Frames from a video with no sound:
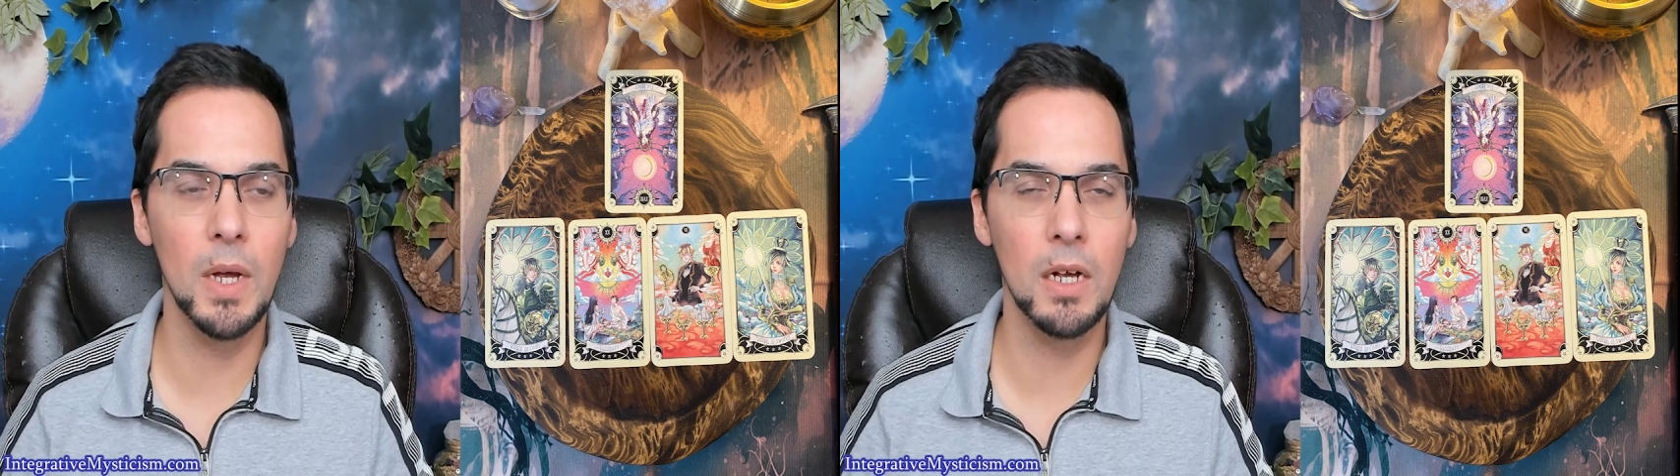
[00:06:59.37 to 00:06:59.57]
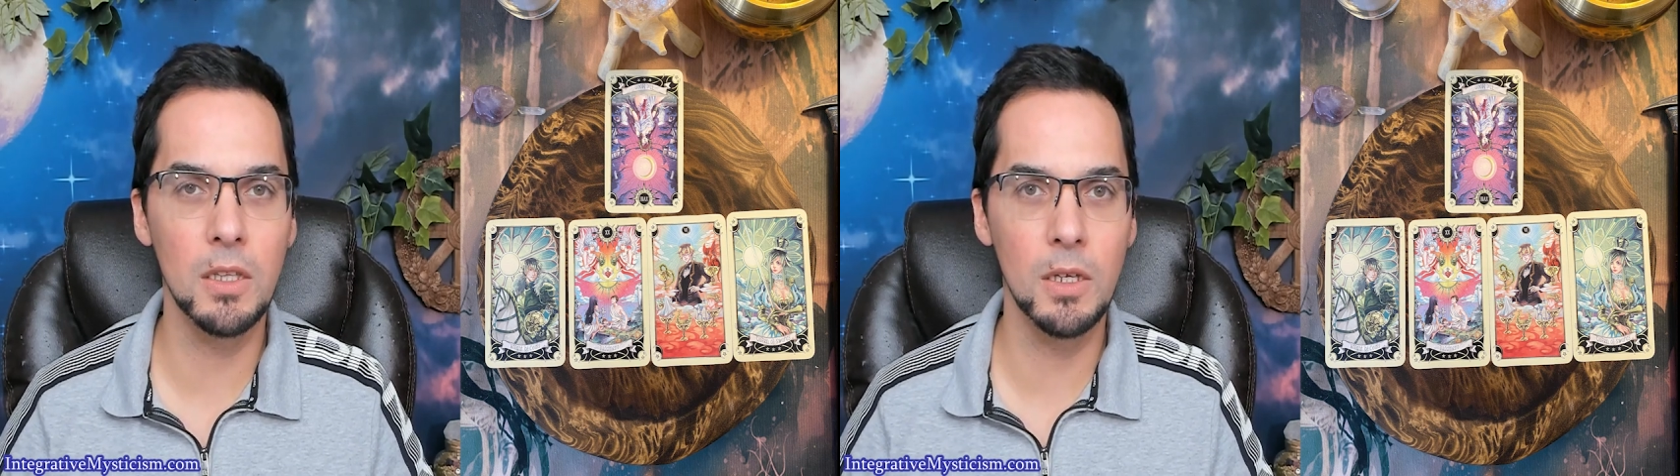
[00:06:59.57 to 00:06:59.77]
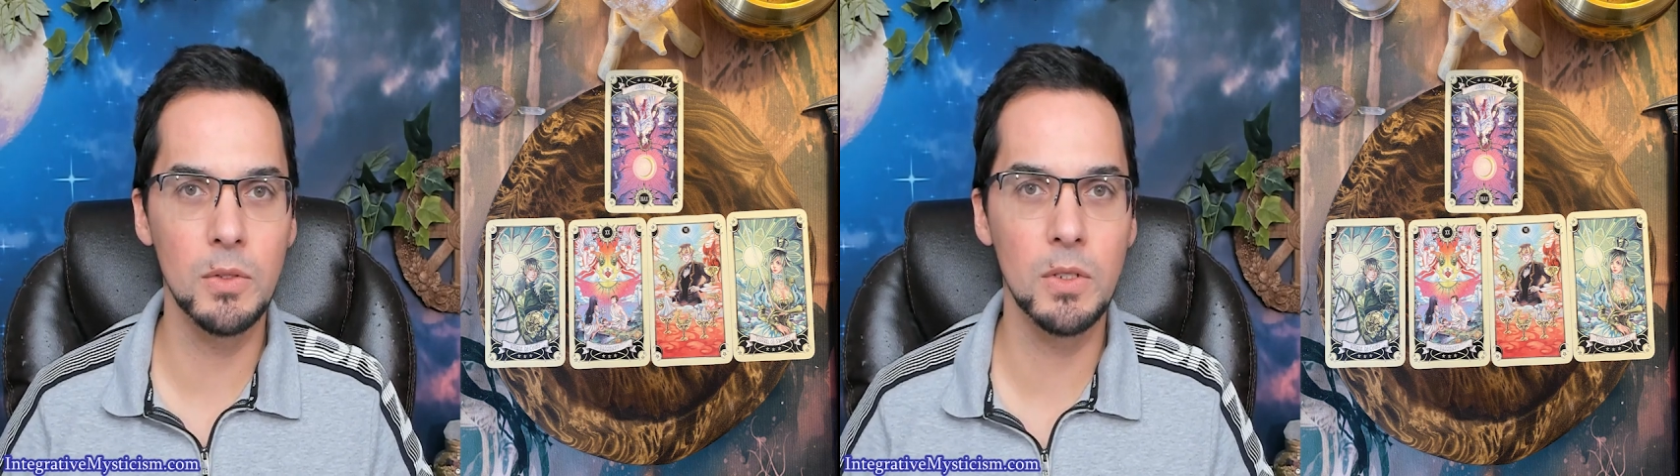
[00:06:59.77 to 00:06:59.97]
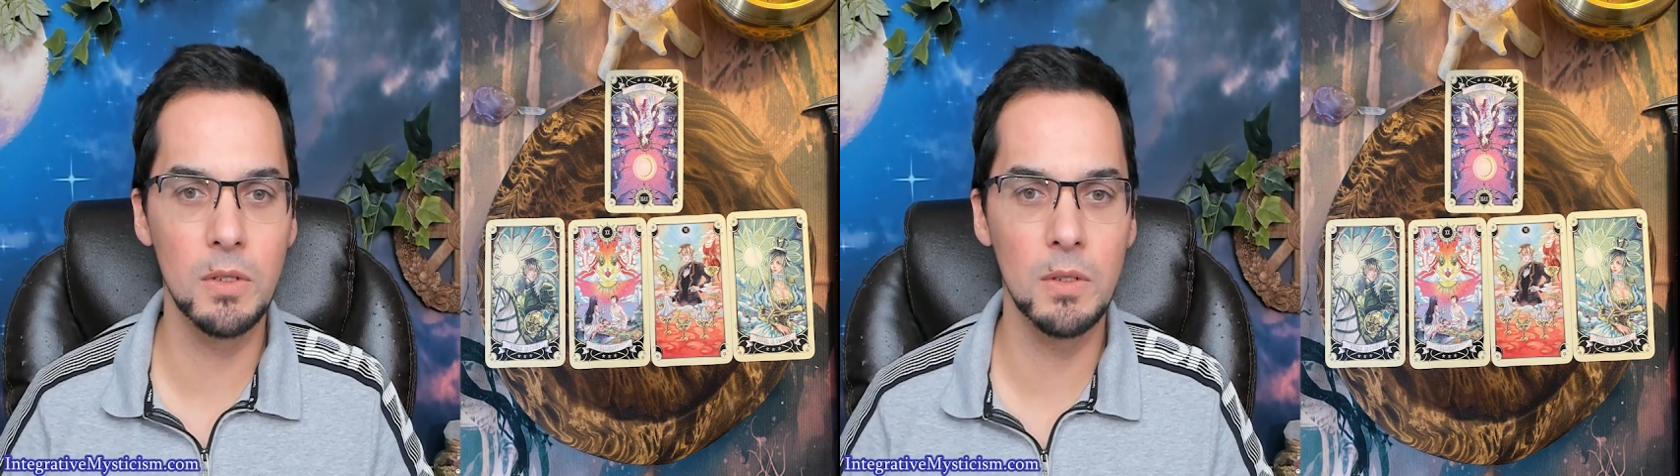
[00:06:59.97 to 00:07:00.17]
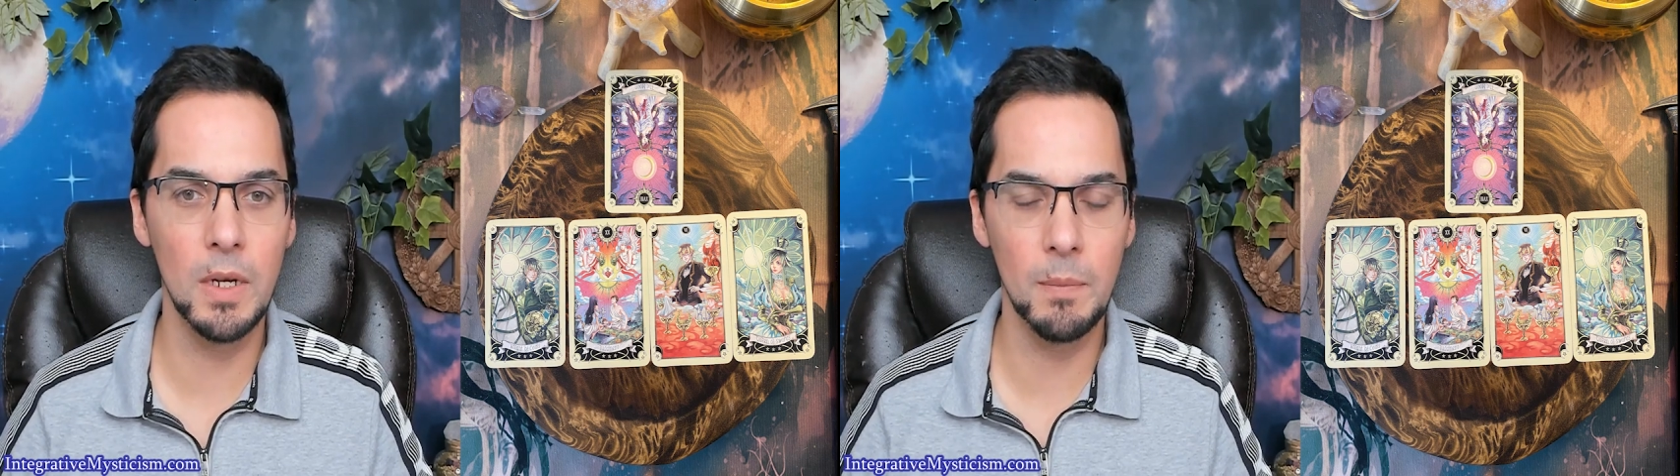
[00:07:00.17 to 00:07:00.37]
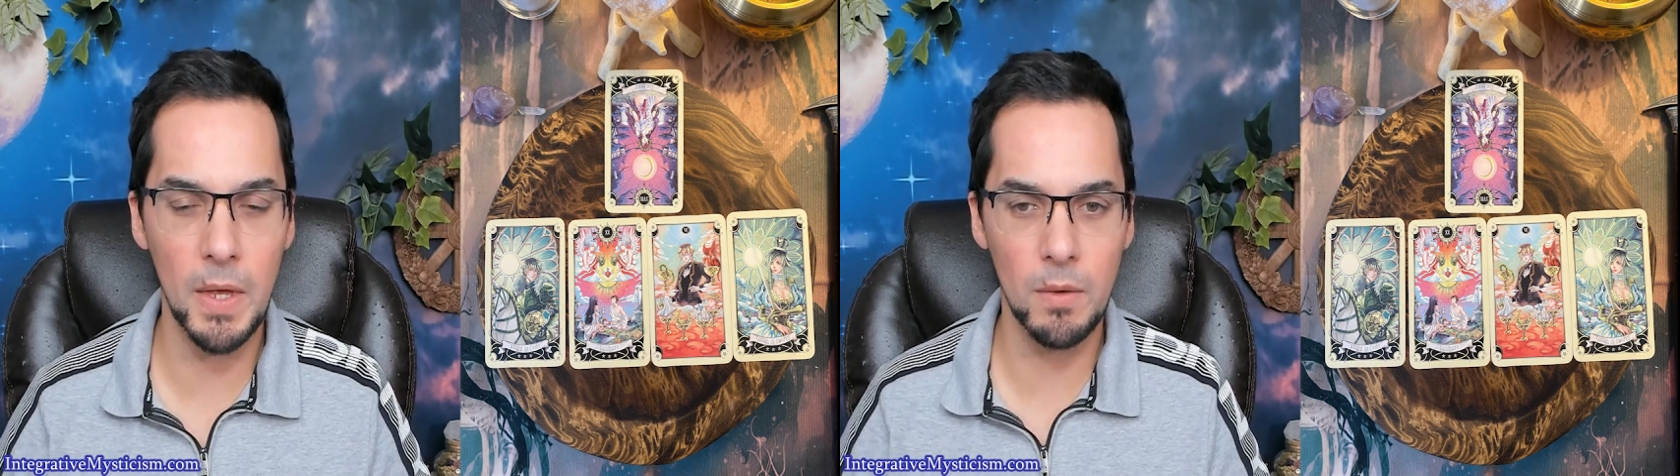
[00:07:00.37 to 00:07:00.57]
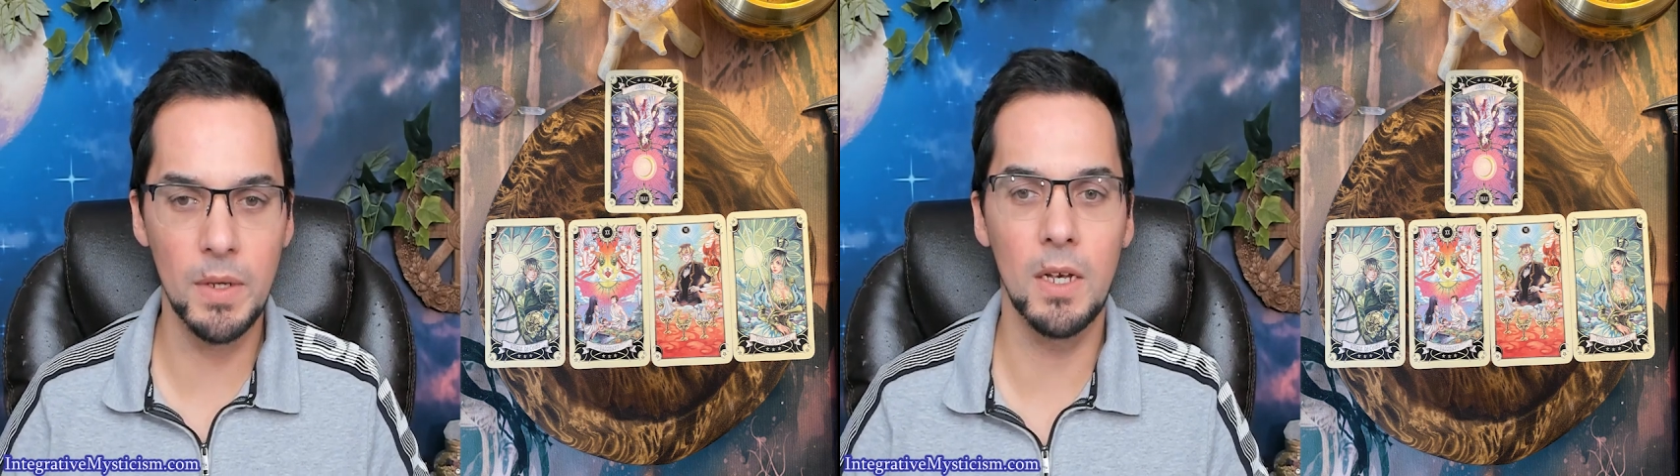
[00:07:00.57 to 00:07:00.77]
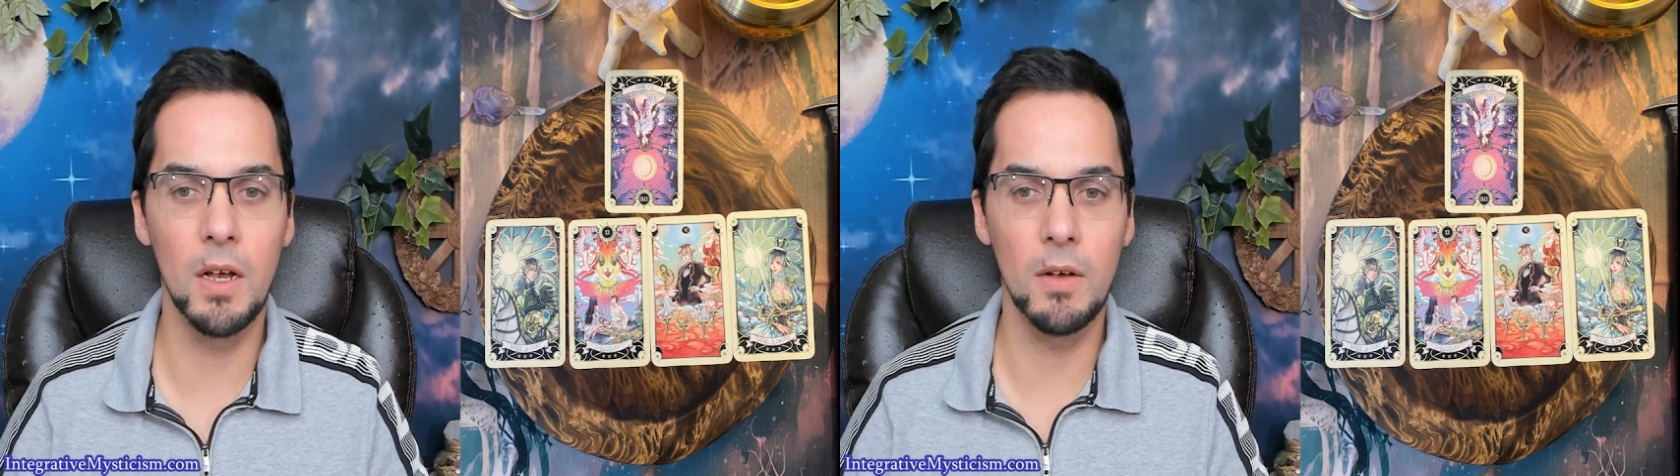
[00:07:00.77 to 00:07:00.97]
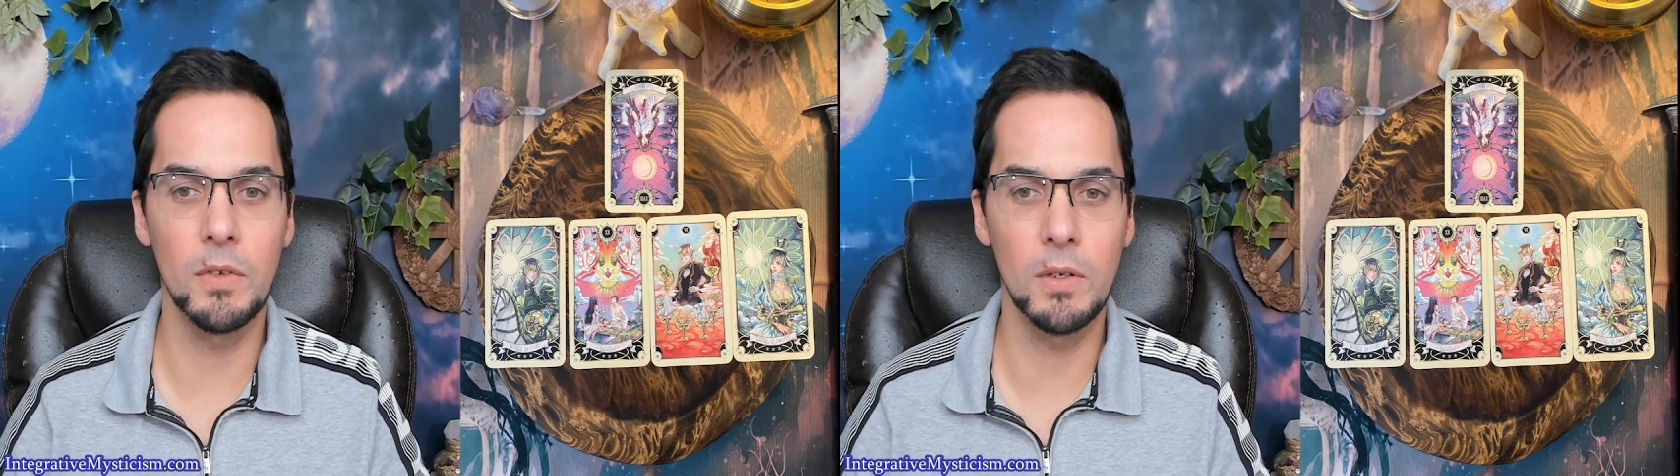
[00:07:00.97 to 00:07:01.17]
a closer area of your